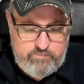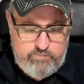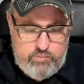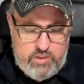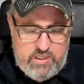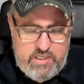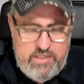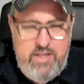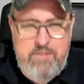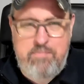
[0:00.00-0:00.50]

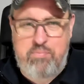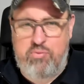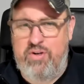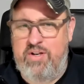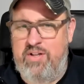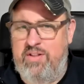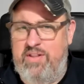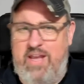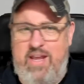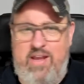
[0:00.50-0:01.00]
And they
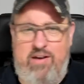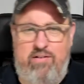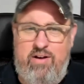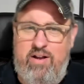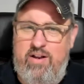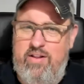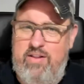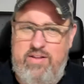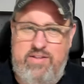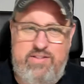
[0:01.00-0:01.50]
printed the hell
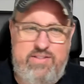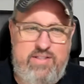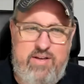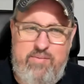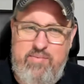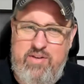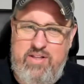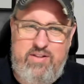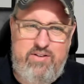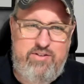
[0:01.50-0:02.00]
out of this. I
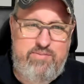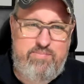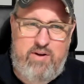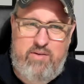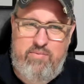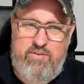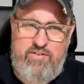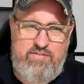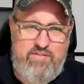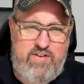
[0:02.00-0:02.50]
mean, there's
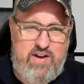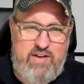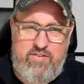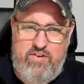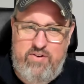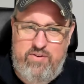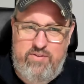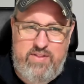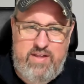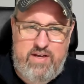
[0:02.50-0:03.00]
probably
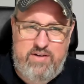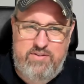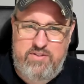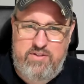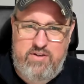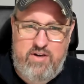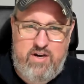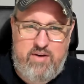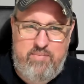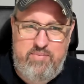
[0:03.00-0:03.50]

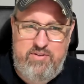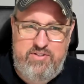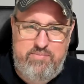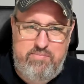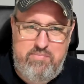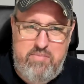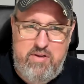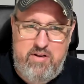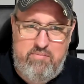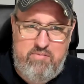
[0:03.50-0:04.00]
500,000 copies
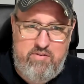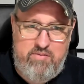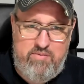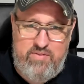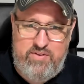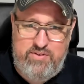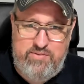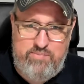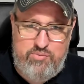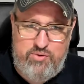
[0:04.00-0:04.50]
minimum of
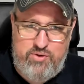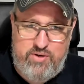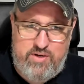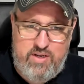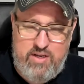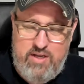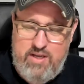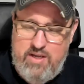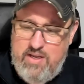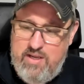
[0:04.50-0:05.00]
this book.
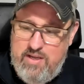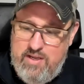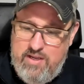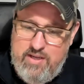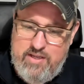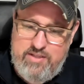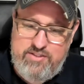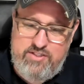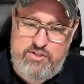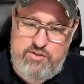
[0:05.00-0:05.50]

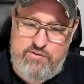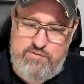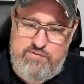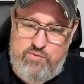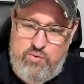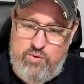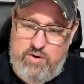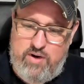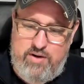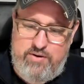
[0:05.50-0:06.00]
It's issue
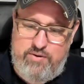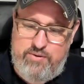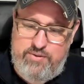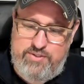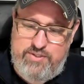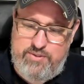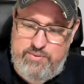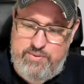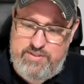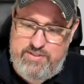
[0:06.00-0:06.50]
400,
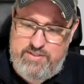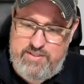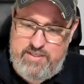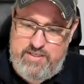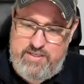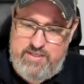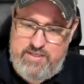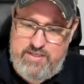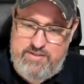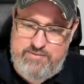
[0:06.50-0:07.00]
so it's
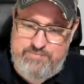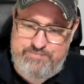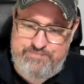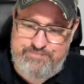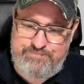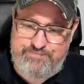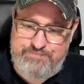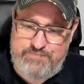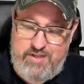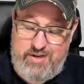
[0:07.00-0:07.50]
like,
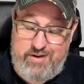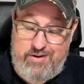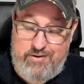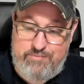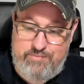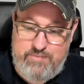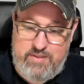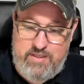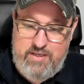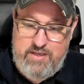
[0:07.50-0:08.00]
you
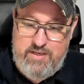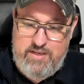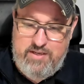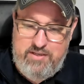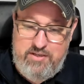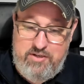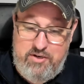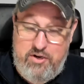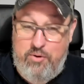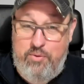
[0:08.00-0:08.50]

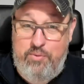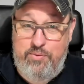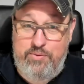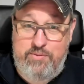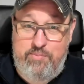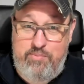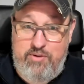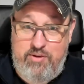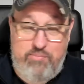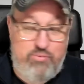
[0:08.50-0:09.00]
know, it was
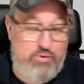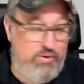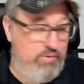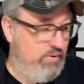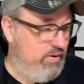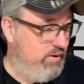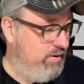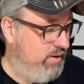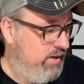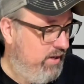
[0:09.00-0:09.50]
a big
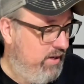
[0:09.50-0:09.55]
printer.